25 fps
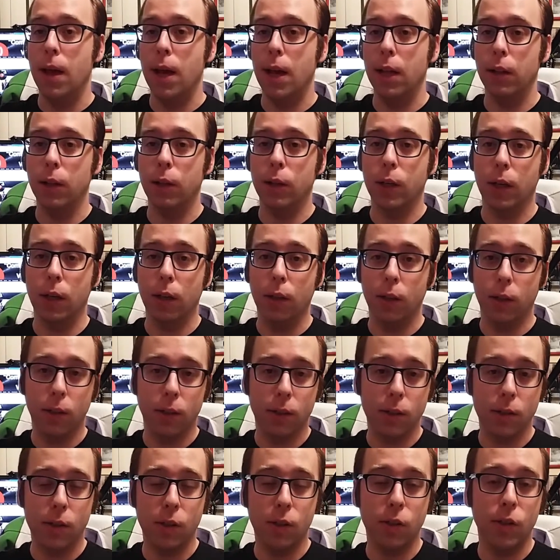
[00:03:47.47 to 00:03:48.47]
And look at
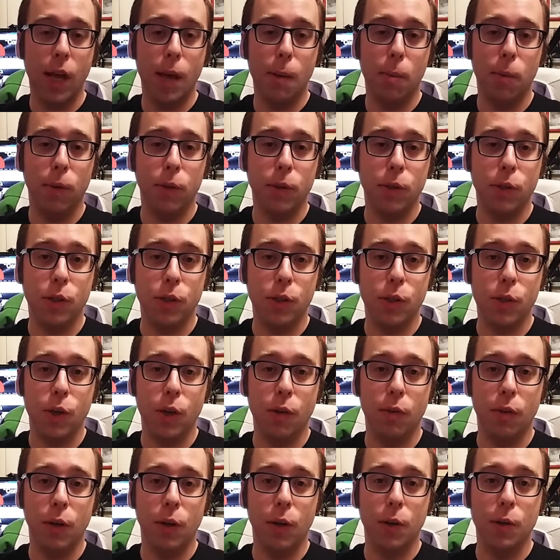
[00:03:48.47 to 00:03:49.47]
this example that she's
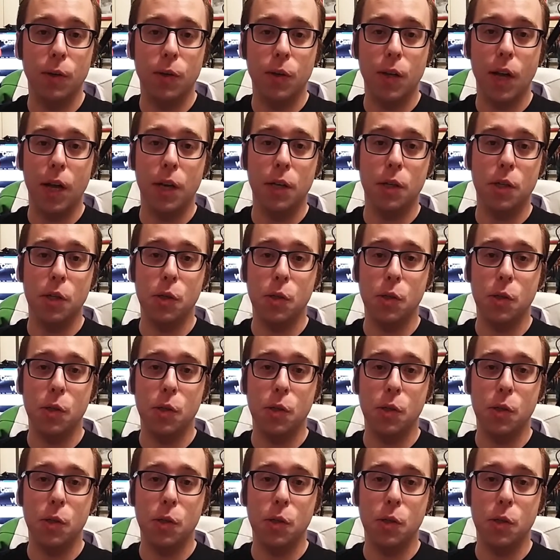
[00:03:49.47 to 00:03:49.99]
serving on stage.